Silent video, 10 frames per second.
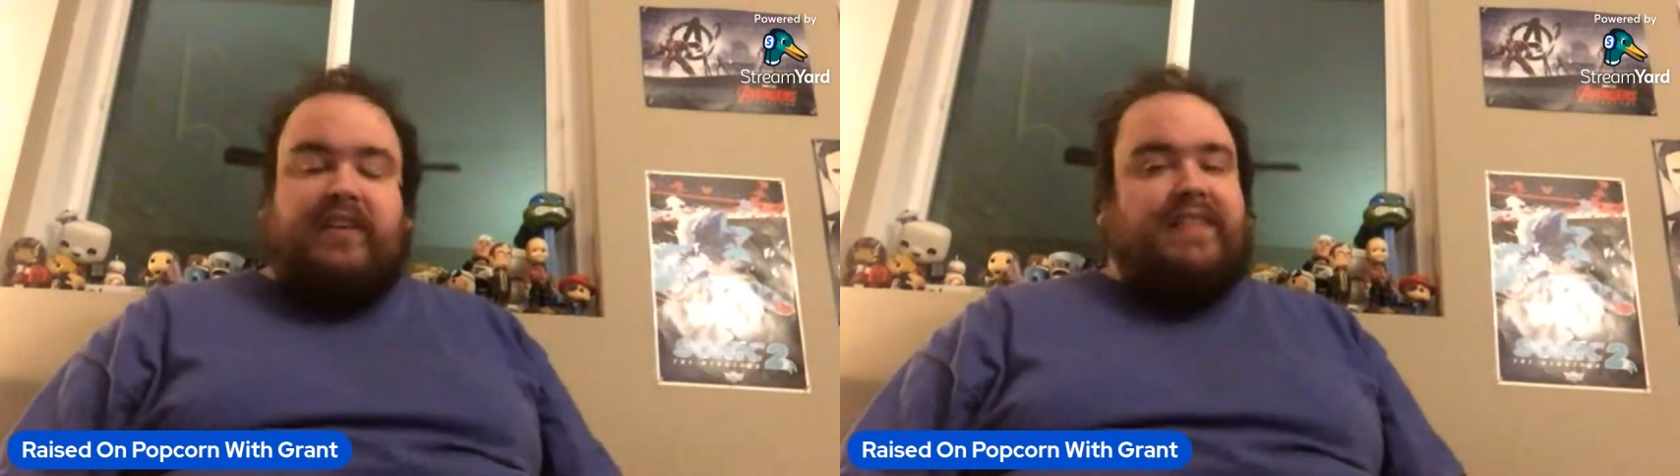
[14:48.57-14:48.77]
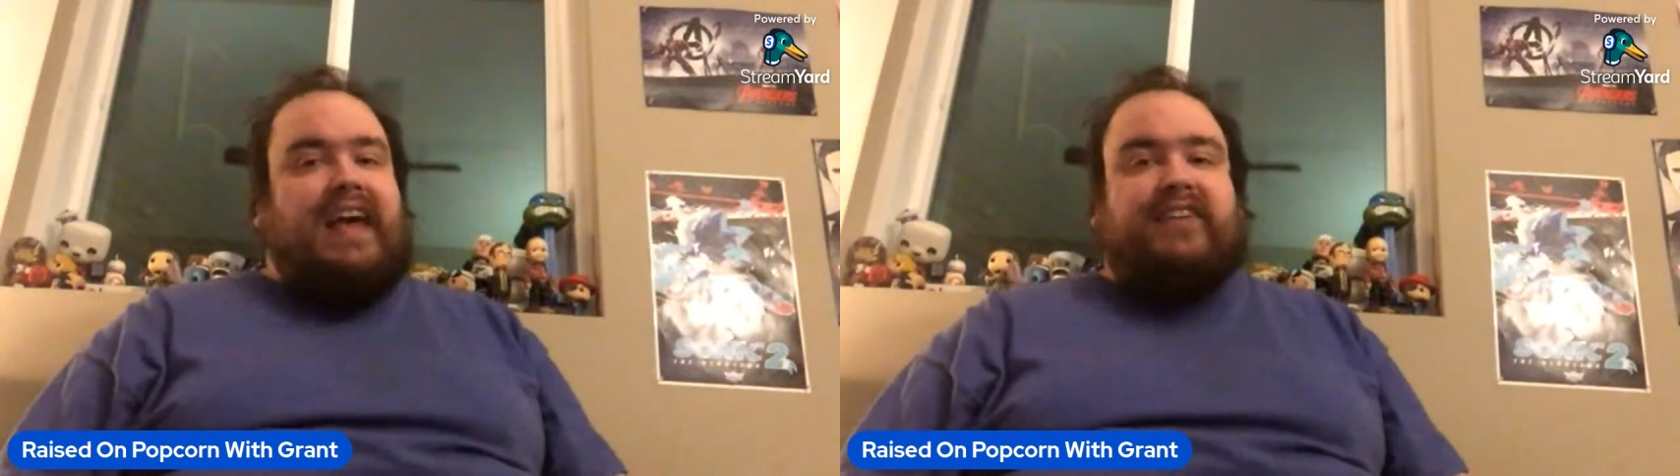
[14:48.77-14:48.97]

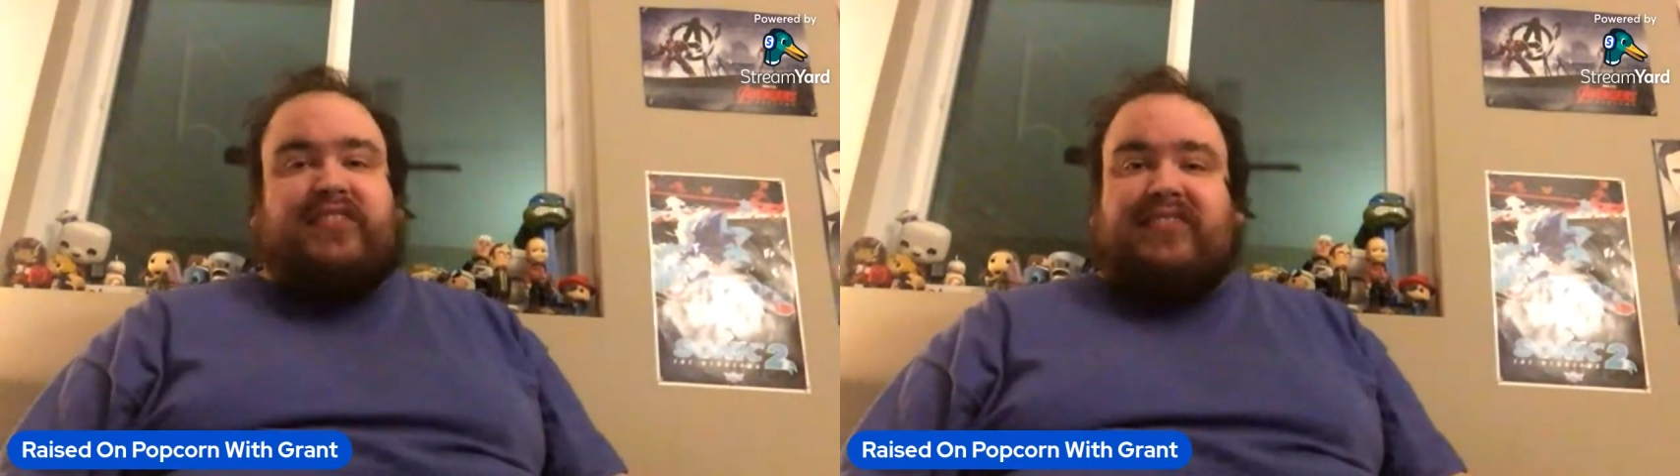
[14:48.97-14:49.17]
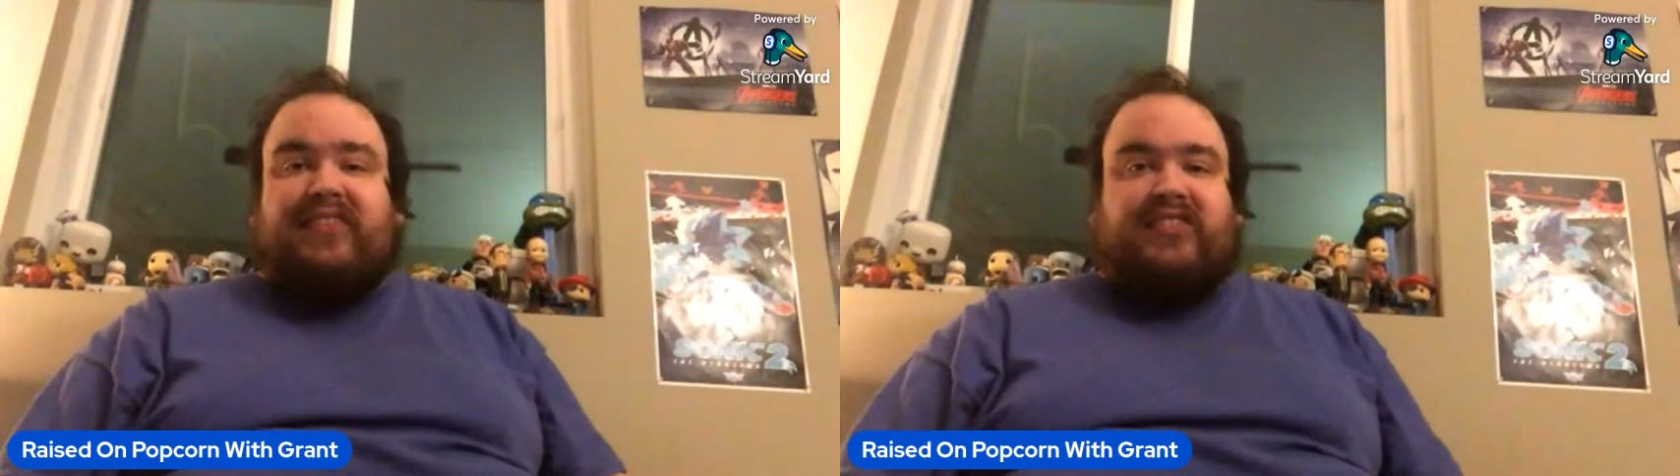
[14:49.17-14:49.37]
The
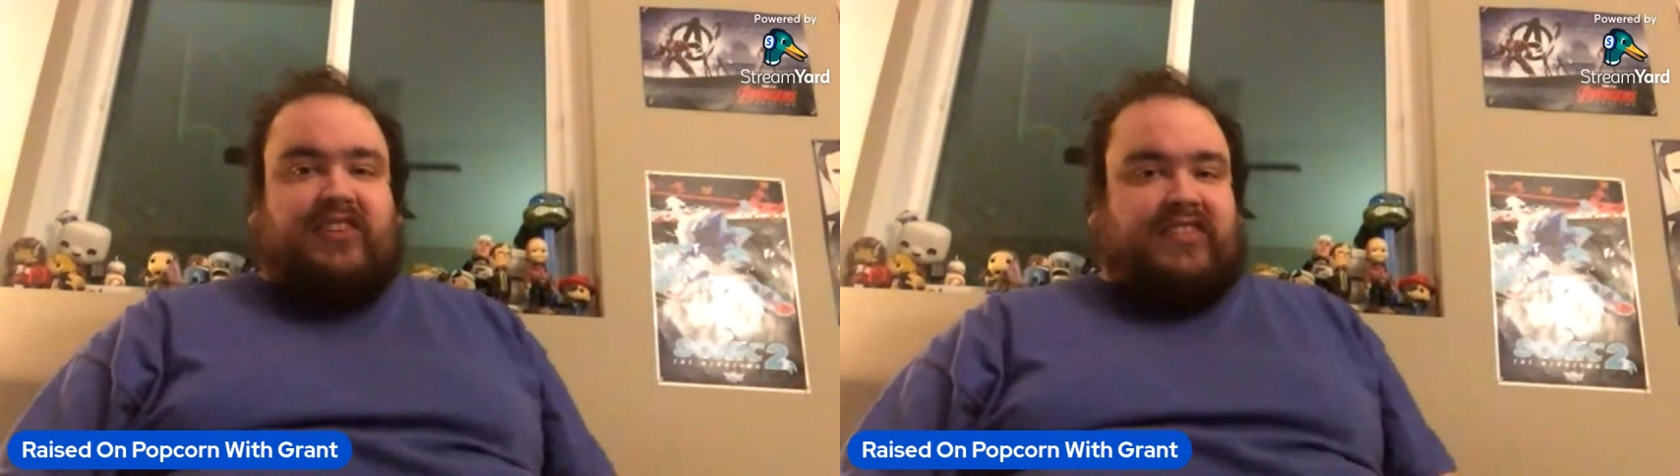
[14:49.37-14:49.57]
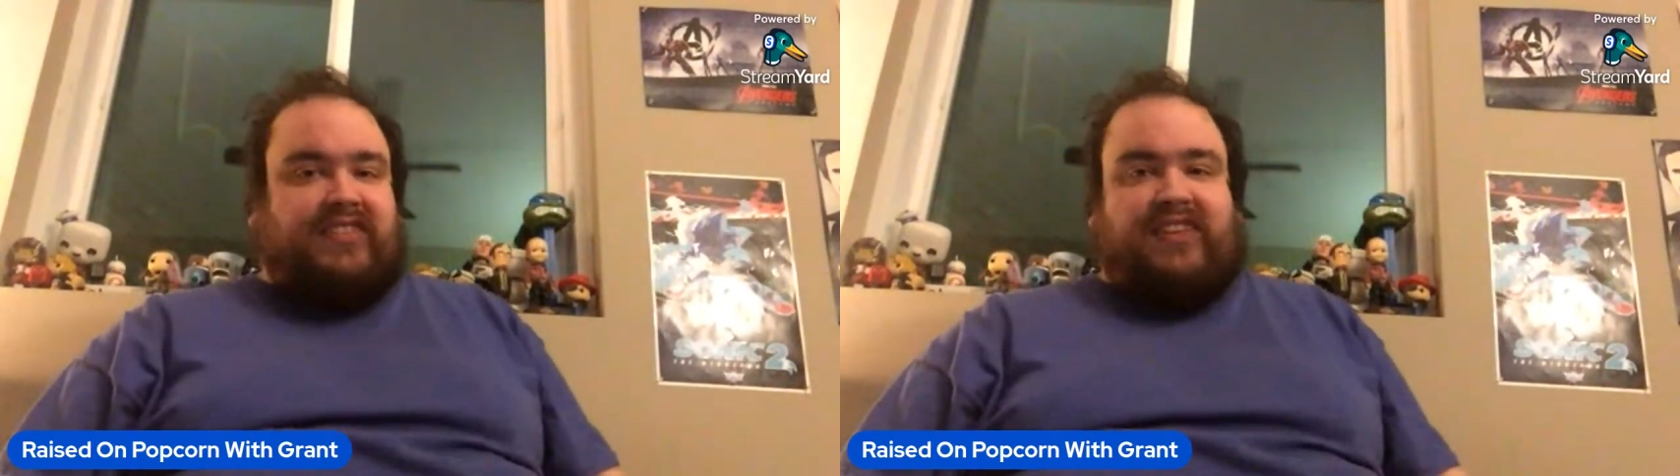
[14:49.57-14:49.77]
Exorcist
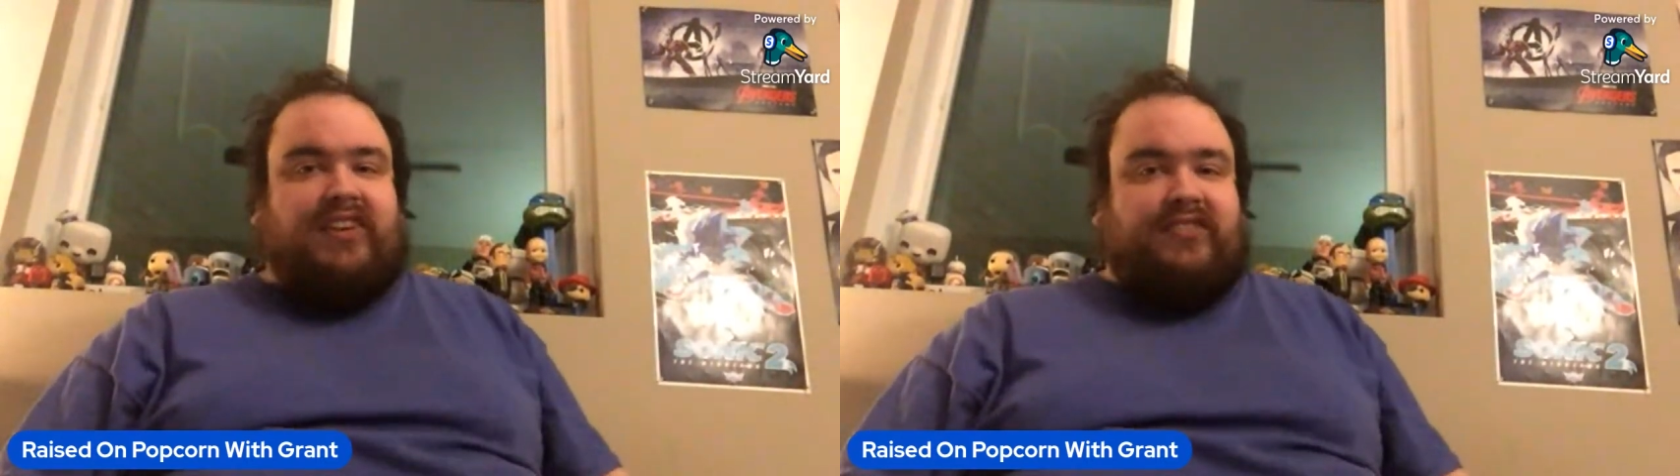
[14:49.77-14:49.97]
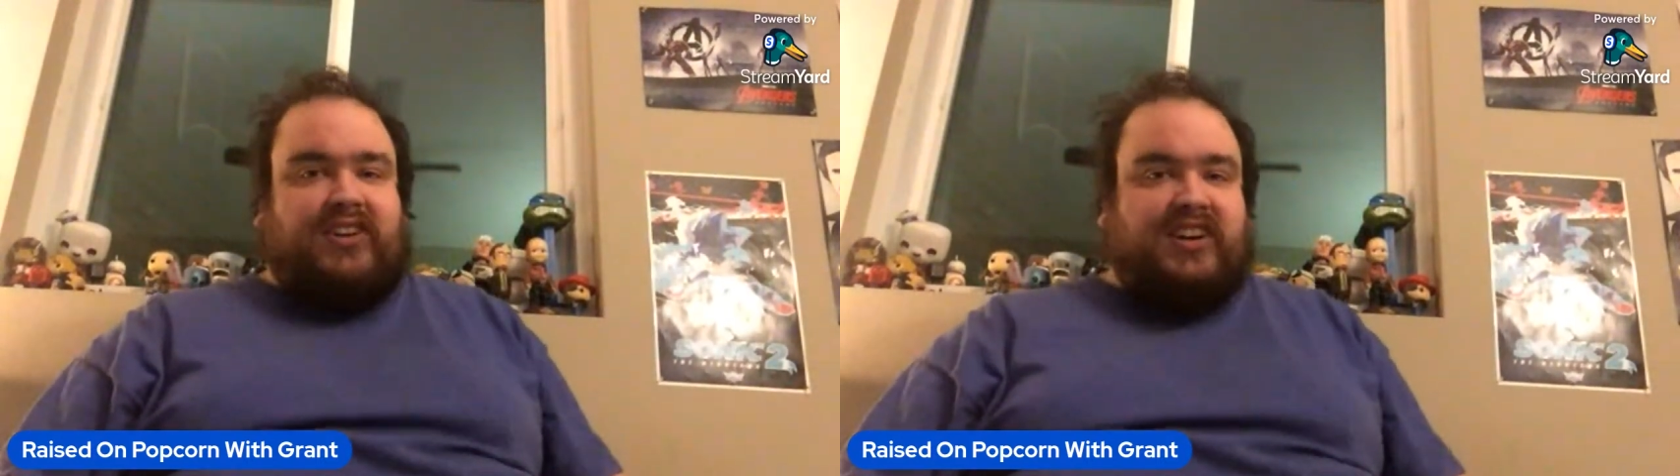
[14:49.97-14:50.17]

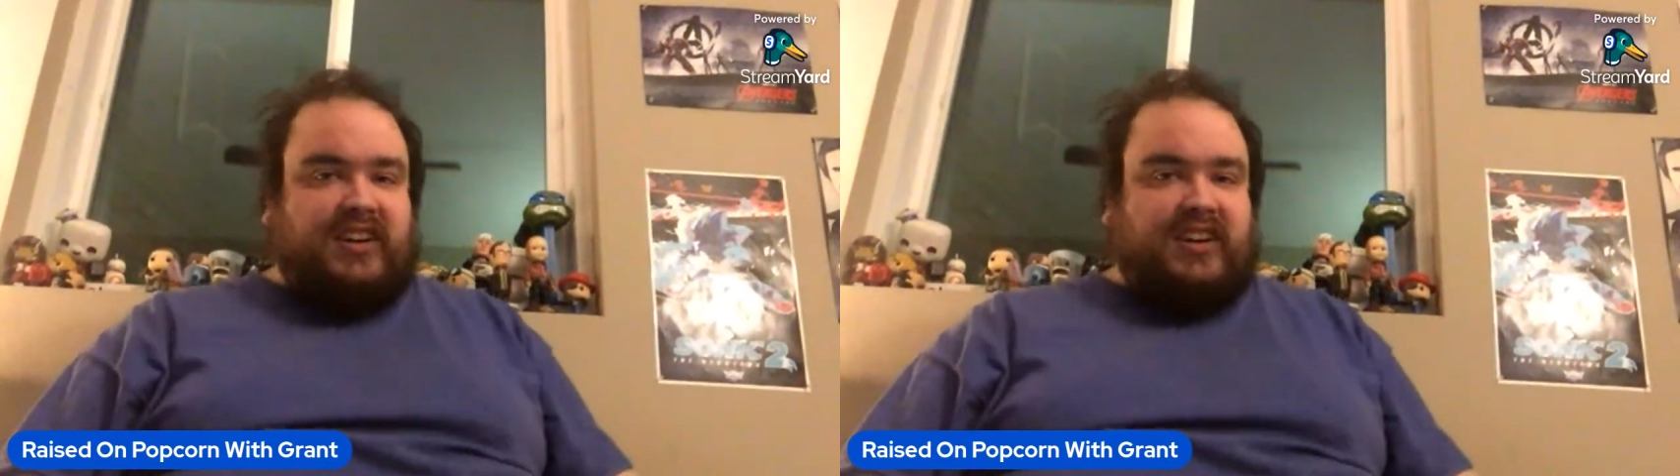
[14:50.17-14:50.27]
Deceiver.